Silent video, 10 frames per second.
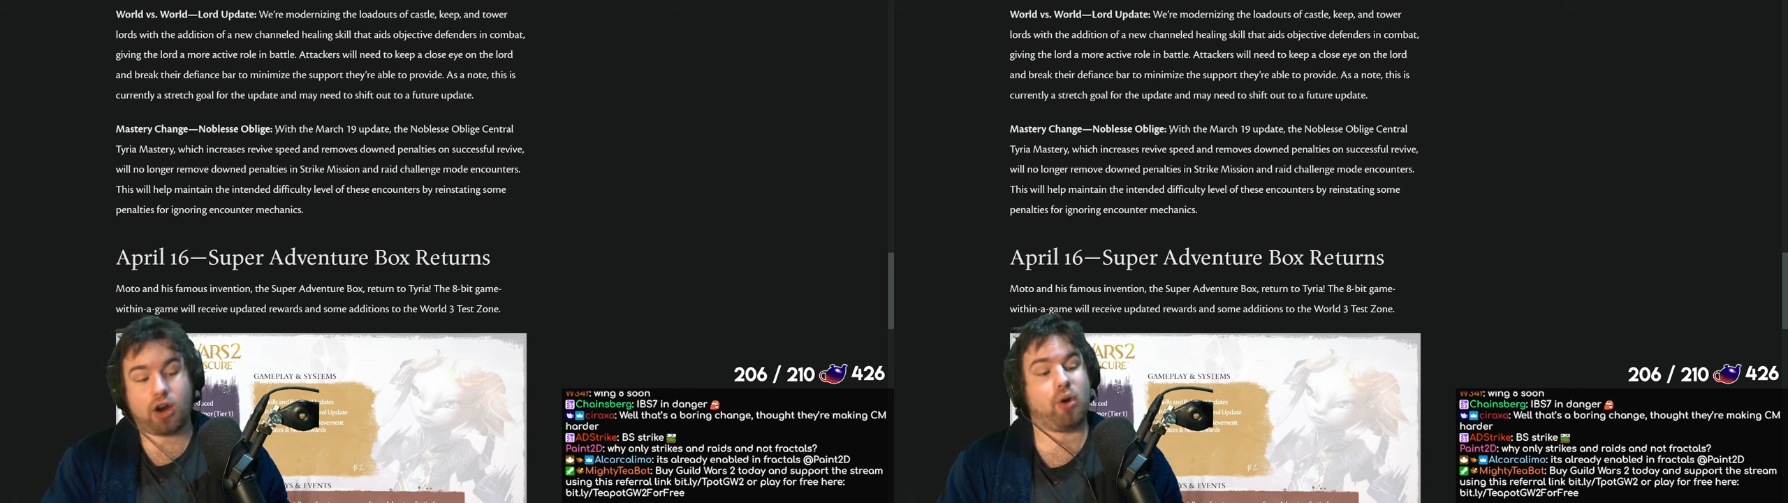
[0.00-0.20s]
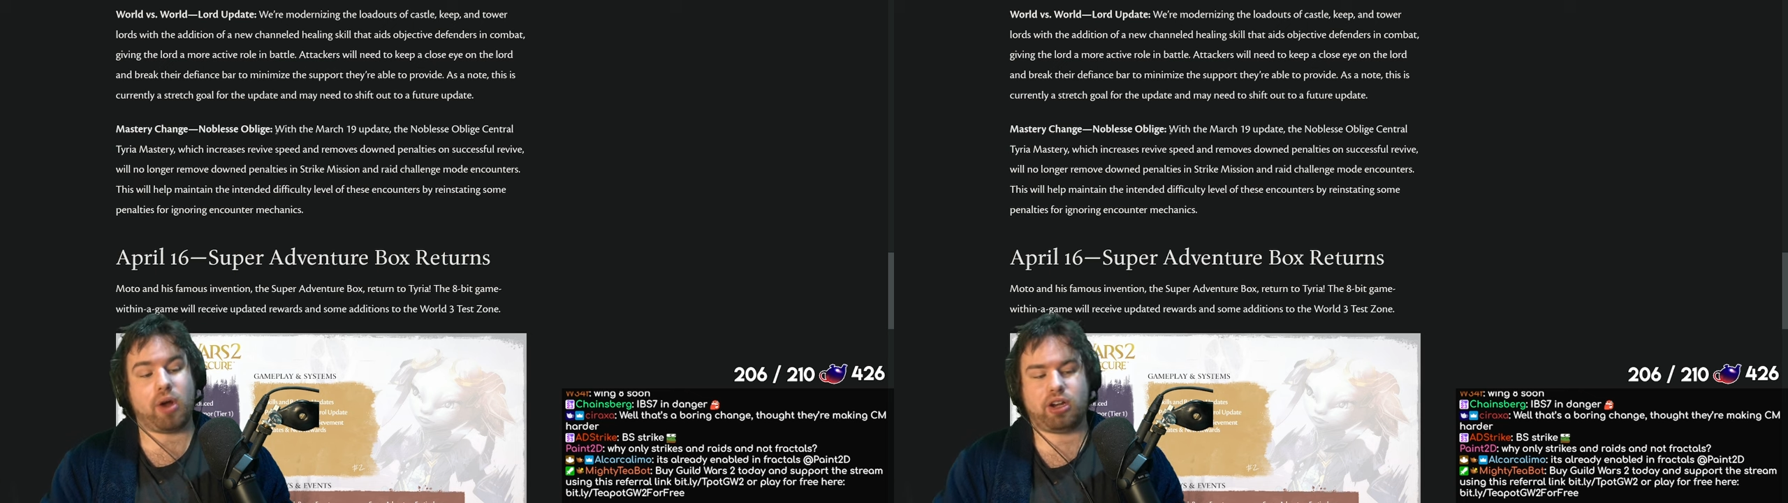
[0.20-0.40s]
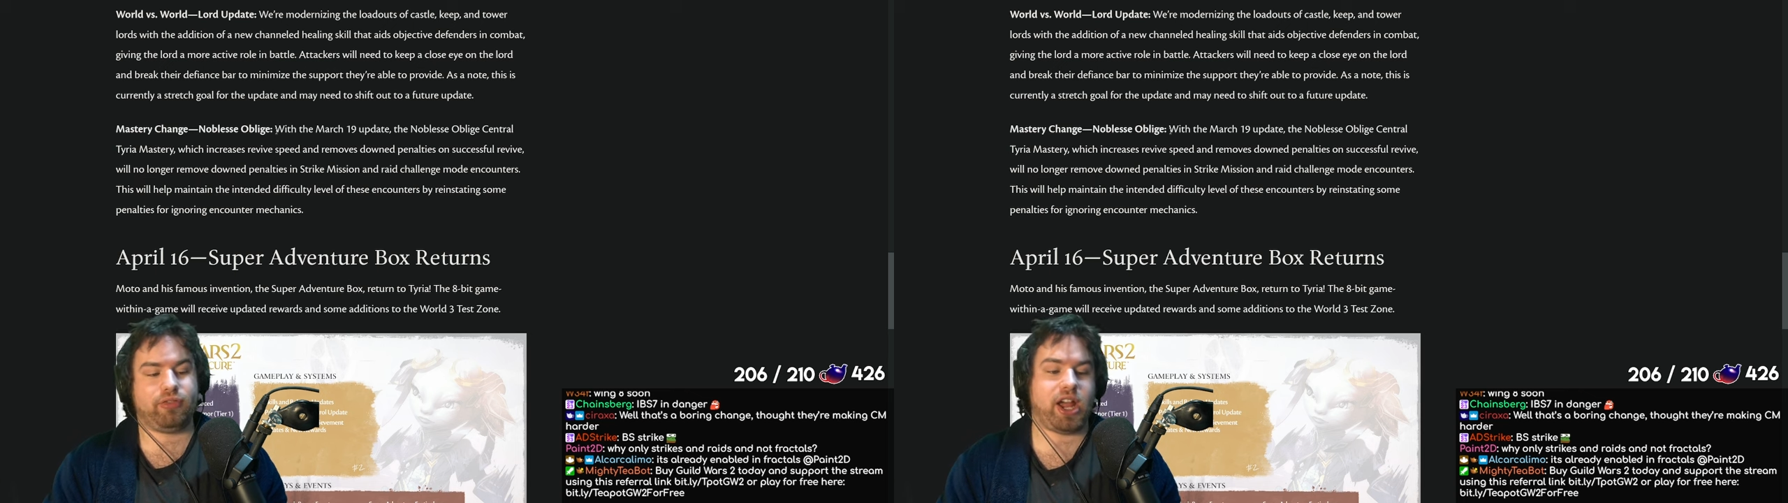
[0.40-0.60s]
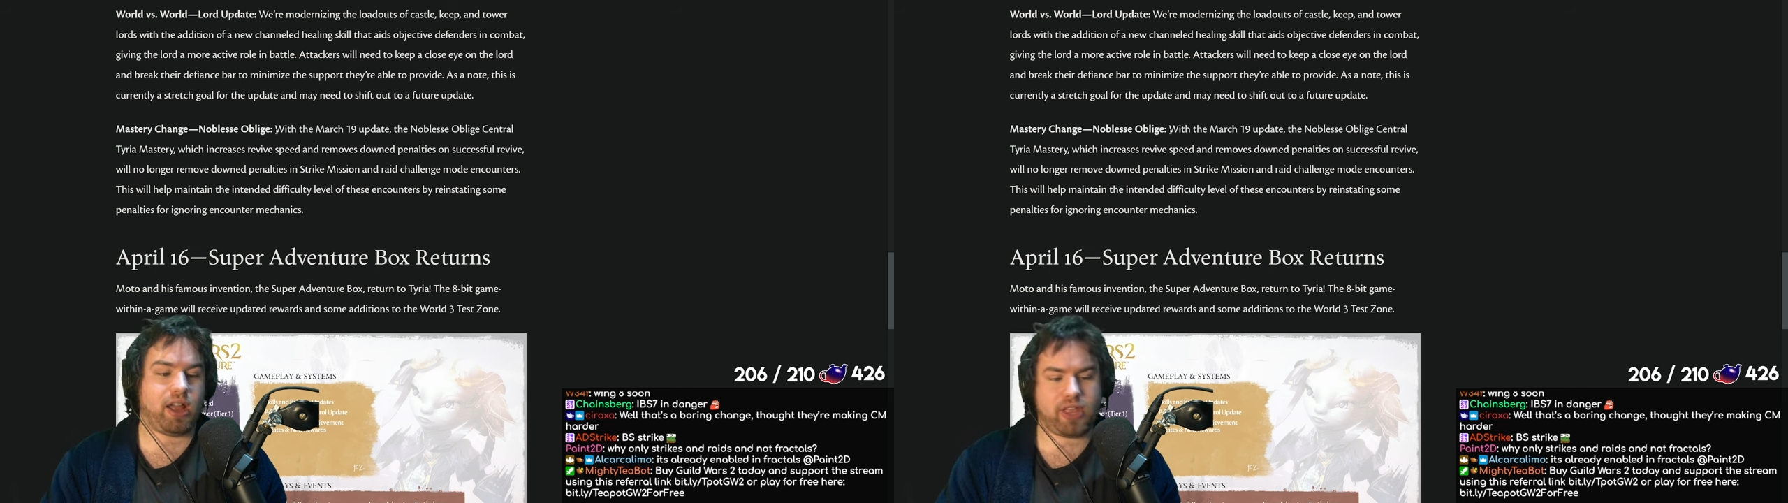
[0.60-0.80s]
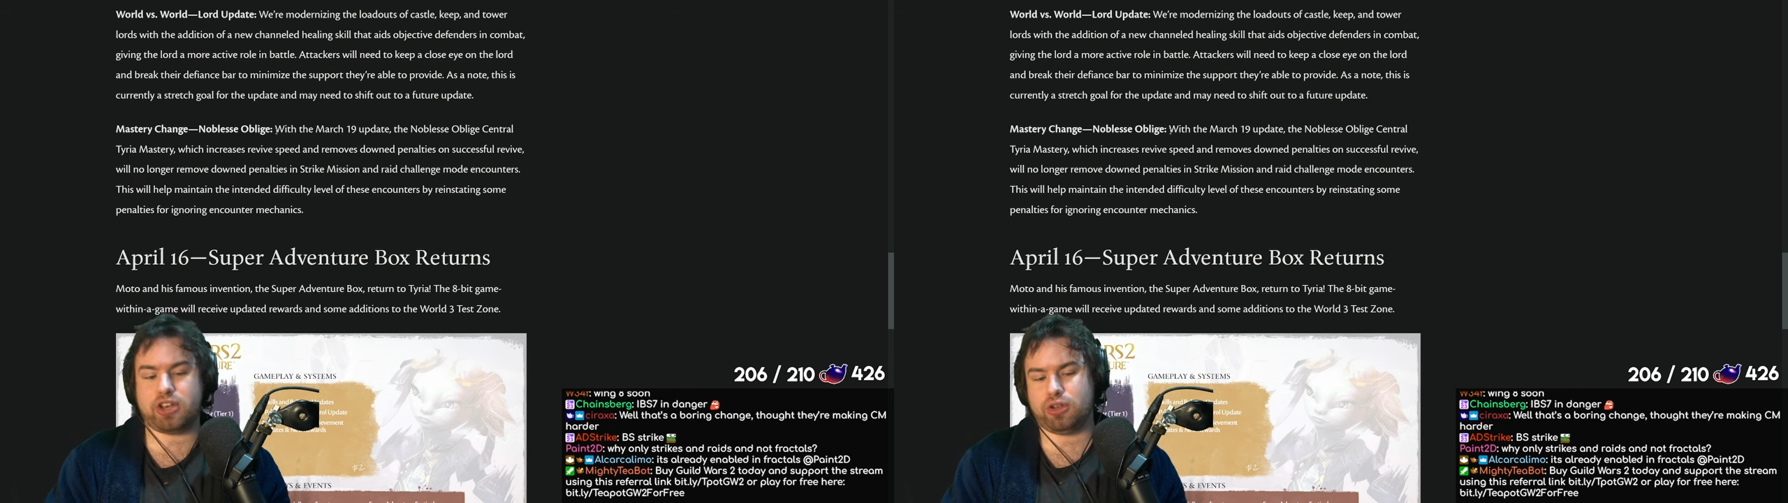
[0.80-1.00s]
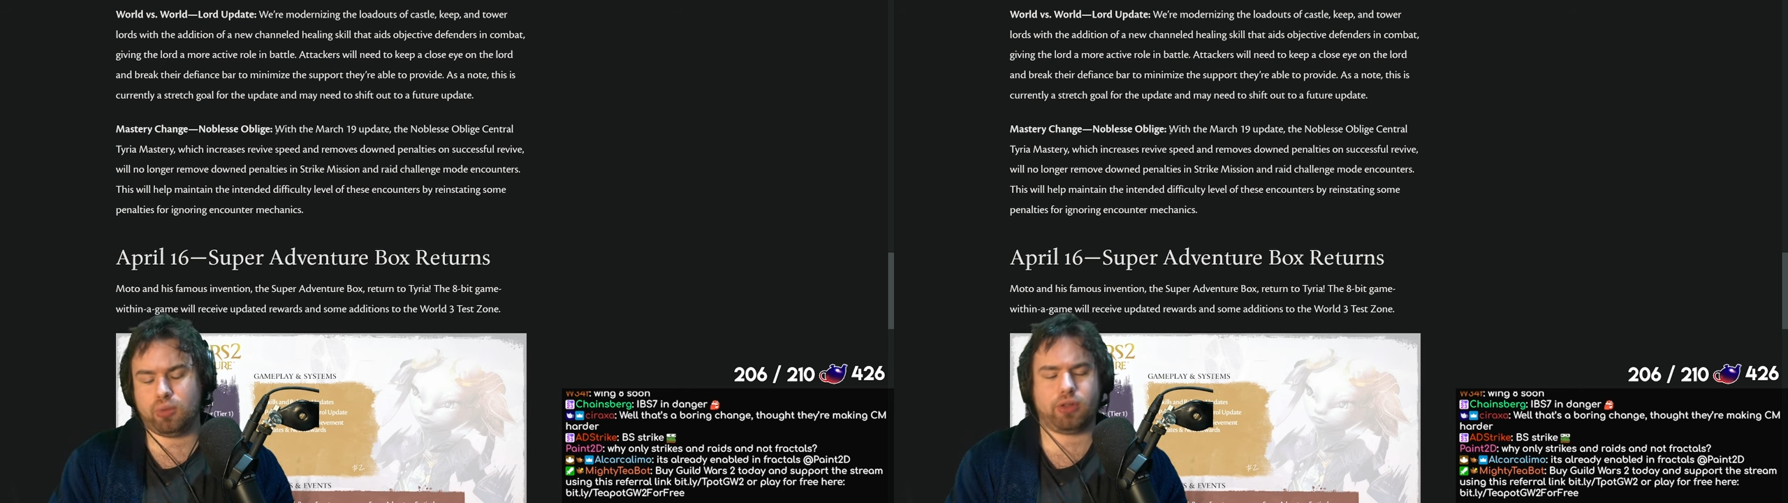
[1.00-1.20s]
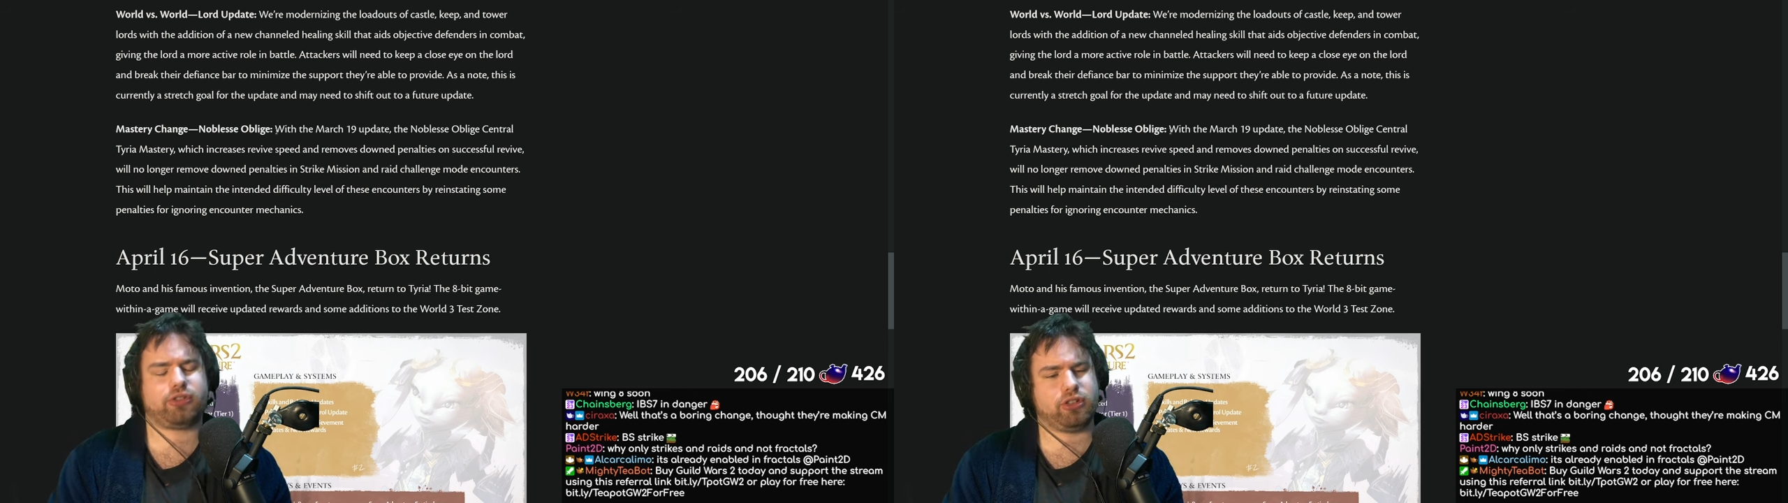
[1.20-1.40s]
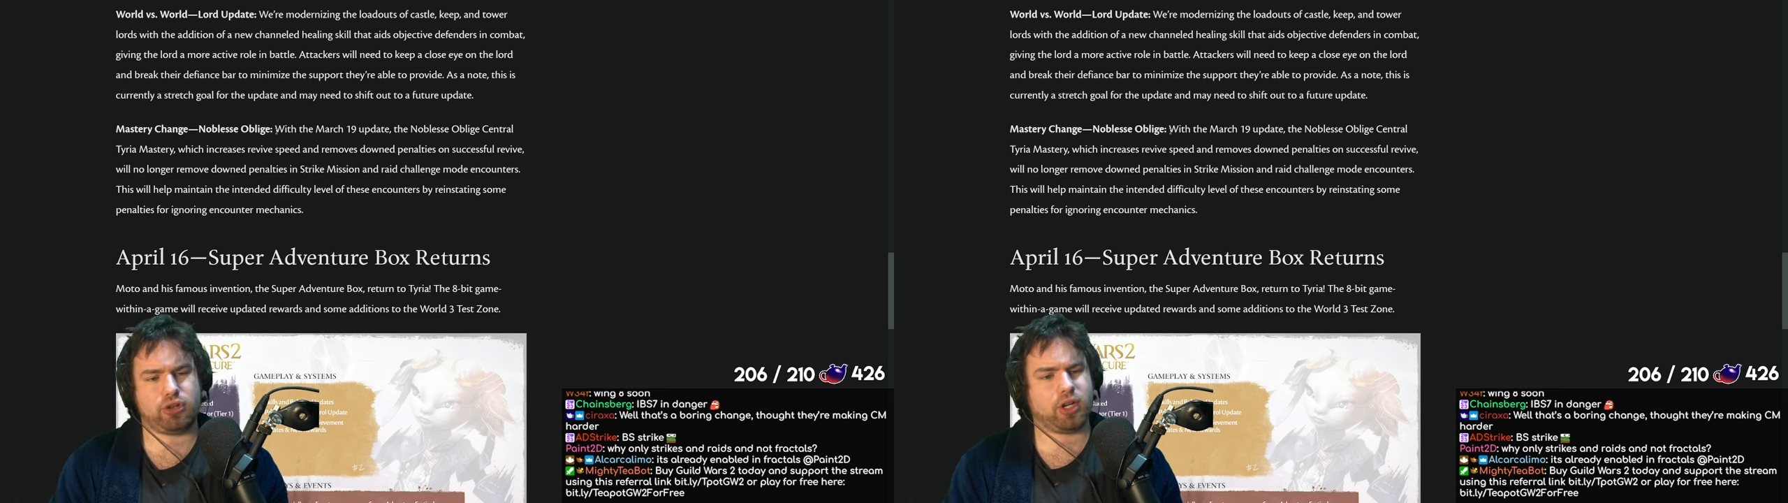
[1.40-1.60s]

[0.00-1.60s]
aware of that, and they do want to do a